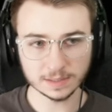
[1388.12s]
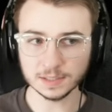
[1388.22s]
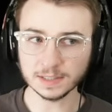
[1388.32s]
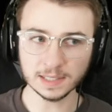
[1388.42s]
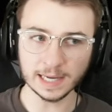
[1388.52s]
It's
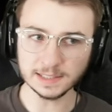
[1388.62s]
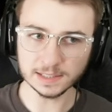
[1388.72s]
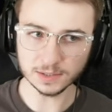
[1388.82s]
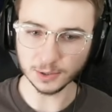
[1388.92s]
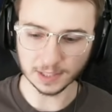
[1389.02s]
not the
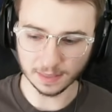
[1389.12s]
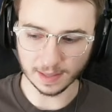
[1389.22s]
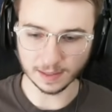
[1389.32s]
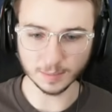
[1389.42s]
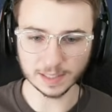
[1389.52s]
nicest looking
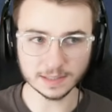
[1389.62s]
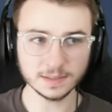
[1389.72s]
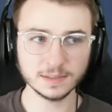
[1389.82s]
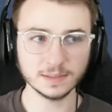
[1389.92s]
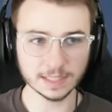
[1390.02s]
thing, but
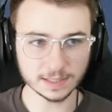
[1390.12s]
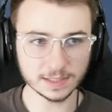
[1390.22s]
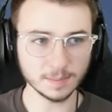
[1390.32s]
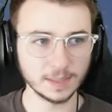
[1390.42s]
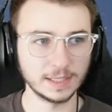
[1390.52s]
it's it's
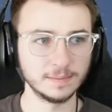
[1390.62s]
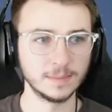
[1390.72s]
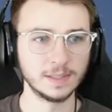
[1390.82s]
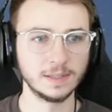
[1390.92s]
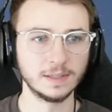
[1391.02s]
something.
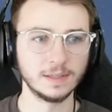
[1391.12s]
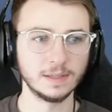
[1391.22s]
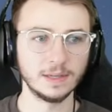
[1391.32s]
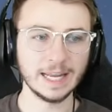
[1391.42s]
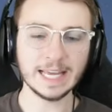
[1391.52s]

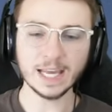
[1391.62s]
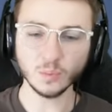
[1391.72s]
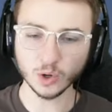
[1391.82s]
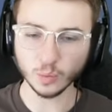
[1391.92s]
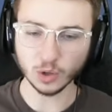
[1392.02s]
And again,
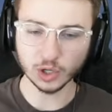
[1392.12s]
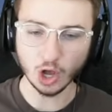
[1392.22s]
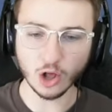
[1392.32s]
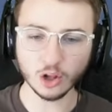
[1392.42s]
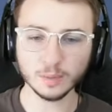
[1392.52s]
we're, we're
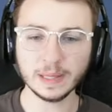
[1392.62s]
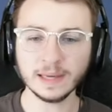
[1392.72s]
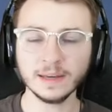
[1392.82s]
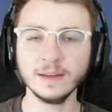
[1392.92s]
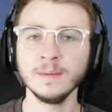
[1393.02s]

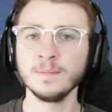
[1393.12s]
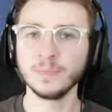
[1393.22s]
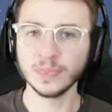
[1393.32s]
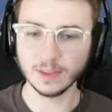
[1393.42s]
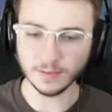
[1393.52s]
calming
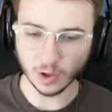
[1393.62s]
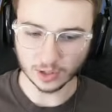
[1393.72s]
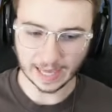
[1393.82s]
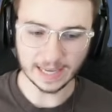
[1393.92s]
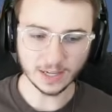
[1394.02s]
the
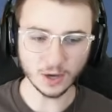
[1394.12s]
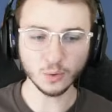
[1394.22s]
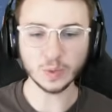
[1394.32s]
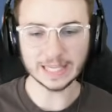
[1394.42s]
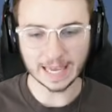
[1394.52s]

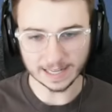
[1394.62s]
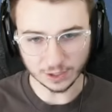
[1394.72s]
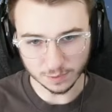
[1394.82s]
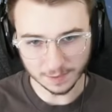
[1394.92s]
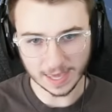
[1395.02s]
volcano. We get it,
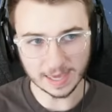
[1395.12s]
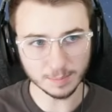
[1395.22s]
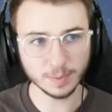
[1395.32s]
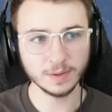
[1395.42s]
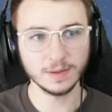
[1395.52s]
you
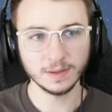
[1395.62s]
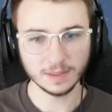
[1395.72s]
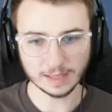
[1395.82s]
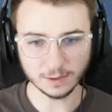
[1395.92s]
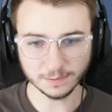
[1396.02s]
vape.
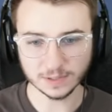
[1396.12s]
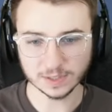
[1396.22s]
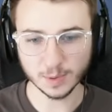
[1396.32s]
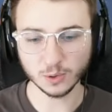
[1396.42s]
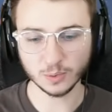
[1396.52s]
Thank you for the
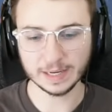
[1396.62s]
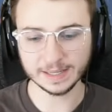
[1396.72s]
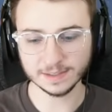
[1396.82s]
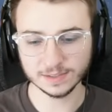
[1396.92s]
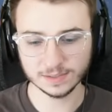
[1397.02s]
smoke
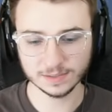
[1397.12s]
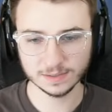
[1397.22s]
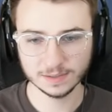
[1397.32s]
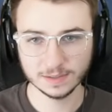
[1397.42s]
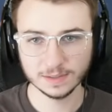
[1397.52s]
rings.
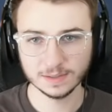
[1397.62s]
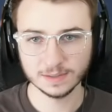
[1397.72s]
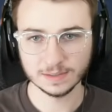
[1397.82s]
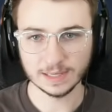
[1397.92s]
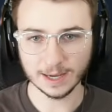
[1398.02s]

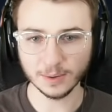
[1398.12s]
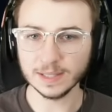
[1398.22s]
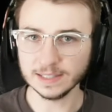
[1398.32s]
Now